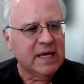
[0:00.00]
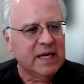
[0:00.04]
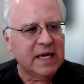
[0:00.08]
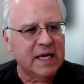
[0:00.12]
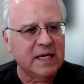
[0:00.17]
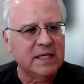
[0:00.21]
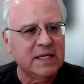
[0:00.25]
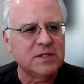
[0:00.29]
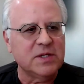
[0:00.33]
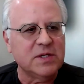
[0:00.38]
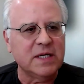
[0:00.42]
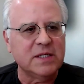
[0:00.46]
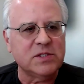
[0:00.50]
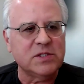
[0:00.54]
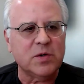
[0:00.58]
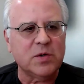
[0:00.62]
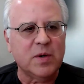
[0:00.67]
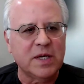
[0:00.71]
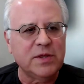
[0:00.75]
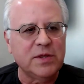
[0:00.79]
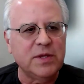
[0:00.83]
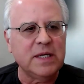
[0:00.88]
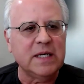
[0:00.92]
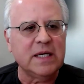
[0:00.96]
And so
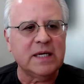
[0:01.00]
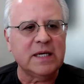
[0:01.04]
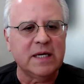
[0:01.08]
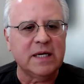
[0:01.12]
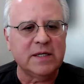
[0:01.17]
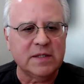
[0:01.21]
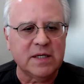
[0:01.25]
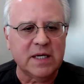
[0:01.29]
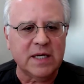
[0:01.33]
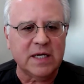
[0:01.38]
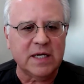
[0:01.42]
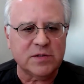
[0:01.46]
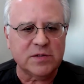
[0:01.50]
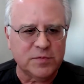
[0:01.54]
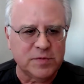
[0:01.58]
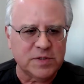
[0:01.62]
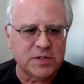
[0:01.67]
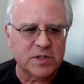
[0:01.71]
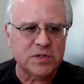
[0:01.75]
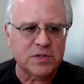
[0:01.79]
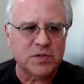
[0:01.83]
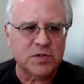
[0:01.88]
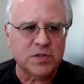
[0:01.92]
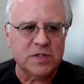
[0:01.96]
I think as
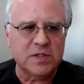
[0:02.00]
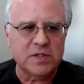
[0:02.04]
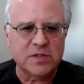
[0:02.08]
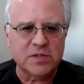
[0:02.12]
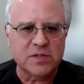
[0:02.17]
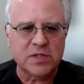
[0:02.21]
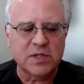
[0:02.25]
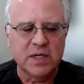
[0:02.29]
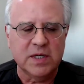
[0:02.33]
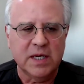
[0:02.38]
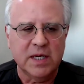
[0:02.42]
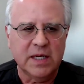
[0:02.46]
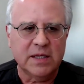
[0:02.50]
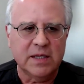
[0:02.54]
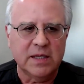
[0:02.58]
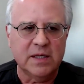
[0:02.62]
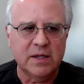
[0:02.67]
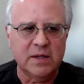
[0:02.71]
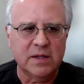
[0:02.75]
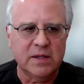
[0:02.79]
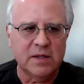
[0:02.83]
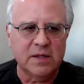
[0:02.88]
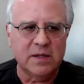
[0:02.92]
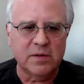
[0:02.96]
physicians,
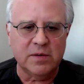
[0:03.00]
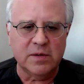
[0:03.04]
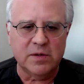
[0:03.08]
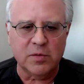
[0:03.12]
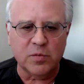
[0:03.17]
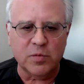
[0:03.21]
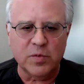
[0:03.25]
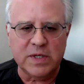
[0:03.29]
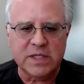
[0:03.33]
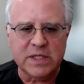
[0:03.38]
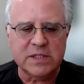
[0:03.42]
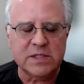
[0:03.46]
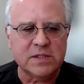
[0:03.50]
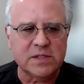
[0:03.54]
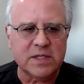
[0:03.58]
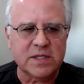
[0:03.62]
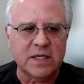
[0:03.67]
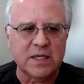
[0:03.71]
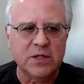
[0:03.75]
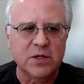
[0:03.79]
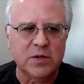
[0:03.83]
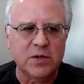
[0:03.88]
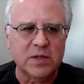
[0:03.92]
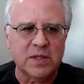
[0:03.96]
the reasons
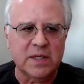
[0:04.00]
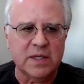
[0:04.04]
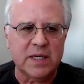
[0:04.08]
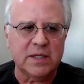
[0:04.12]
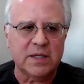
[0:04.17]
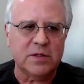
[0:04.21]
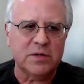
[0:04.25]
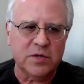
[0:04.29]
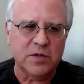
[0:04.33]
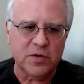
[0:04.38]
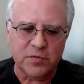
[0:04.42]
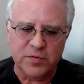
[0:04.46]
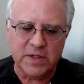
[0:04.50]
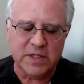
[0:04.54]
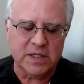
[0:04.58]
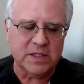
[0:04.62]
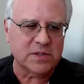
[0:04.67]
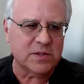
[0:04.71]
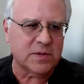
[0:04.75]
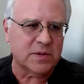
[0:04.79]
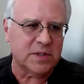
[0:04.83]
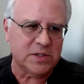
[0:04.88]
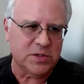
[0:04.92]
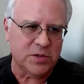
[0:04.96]
that you can land on your feet
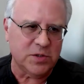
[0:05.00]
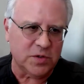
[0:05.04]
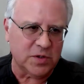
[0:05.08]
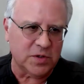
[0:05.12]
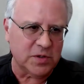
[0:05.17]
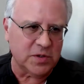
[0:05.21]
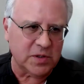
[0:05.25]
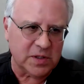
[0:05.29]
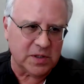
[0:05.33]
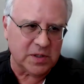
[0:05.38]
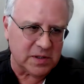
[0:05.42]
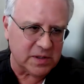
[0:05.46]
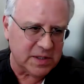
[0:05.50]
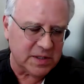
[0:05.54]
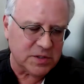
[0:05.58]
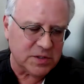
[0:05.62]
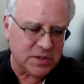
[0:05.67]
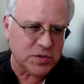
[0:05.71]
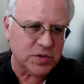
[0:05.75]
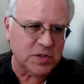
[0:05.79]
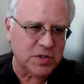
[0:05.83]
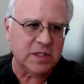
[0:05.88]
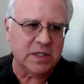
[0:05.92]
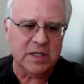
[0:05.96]
is because you're a good
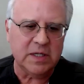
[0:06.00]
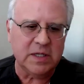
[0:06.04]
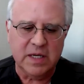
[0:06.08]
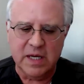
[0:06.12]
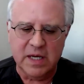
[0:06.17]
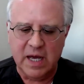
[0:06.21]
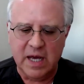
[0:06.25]
clinician.